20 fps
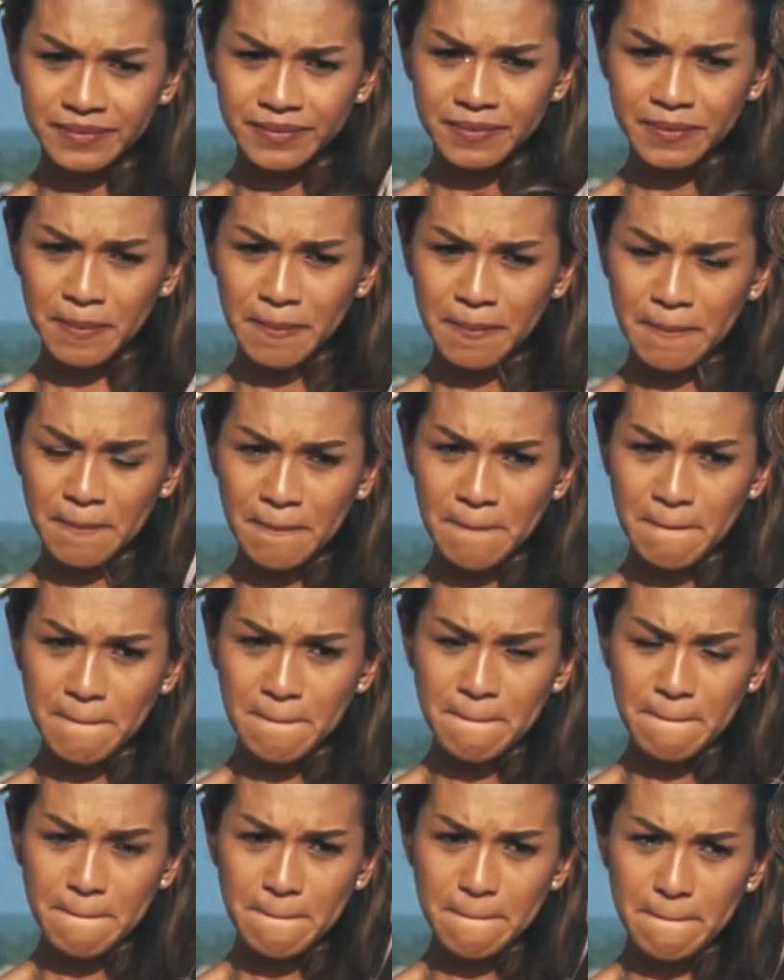
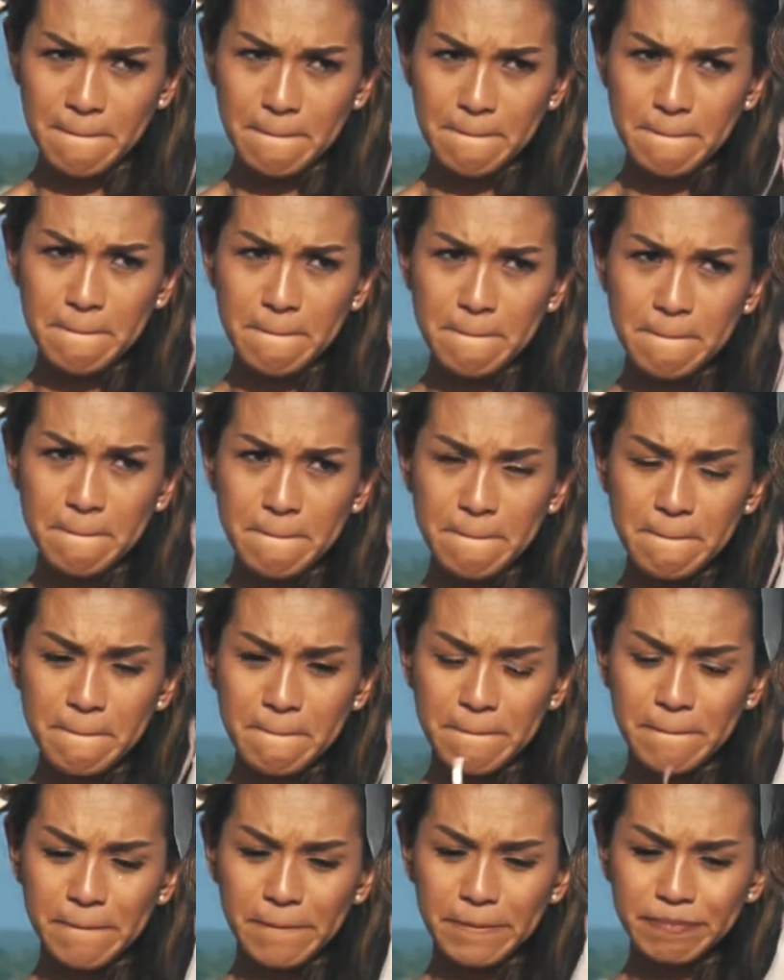
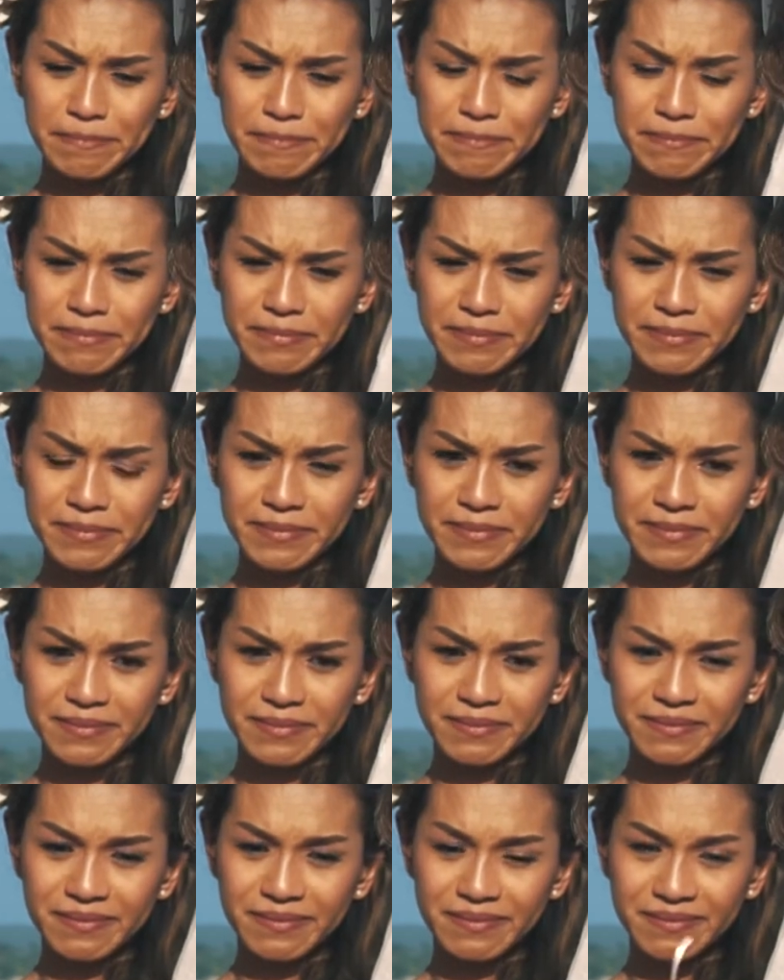
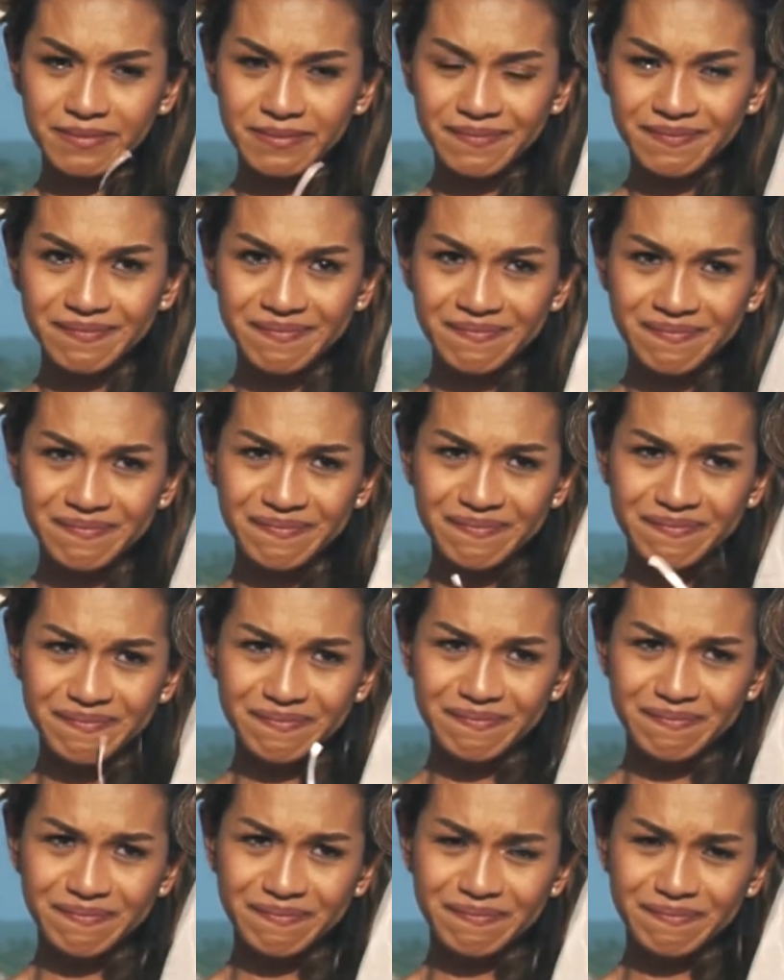
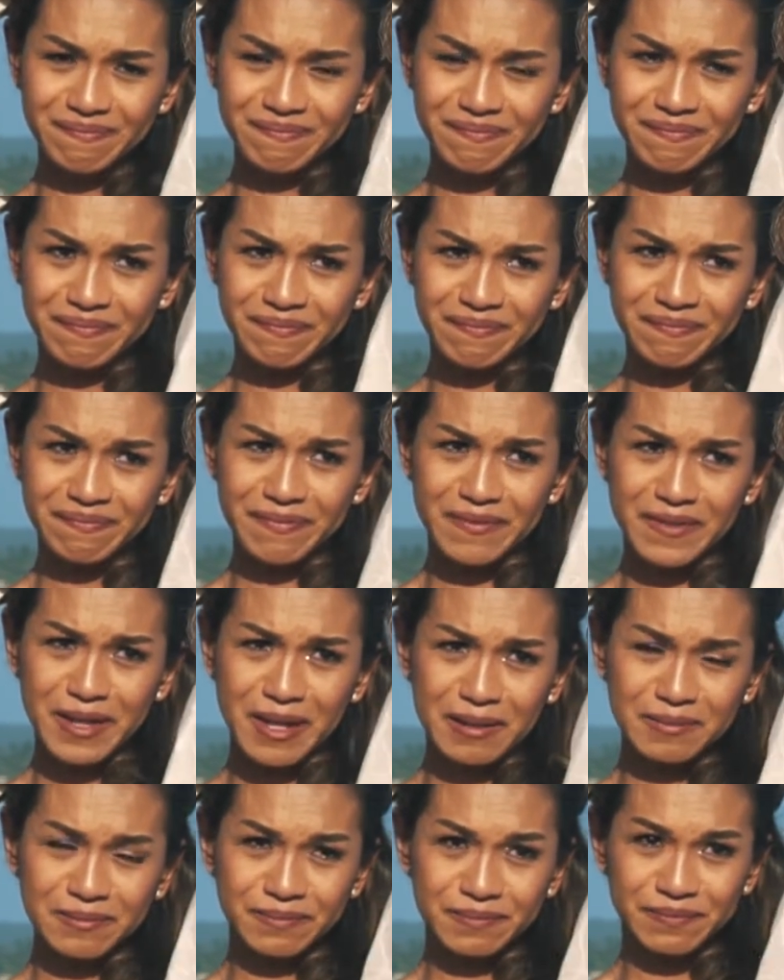
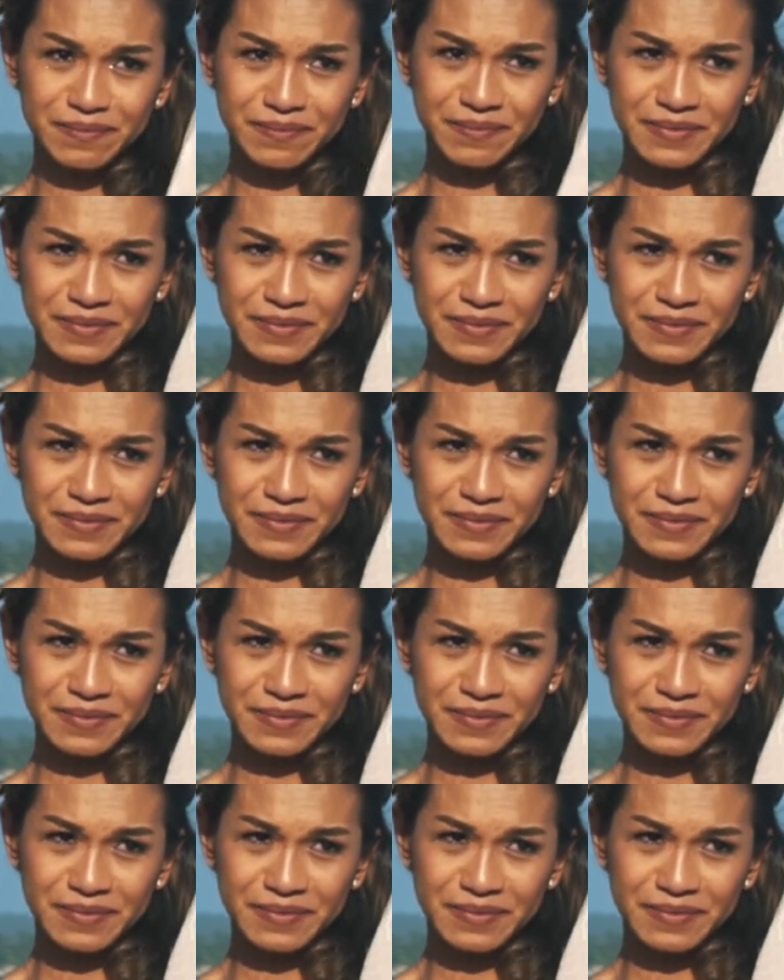(silent)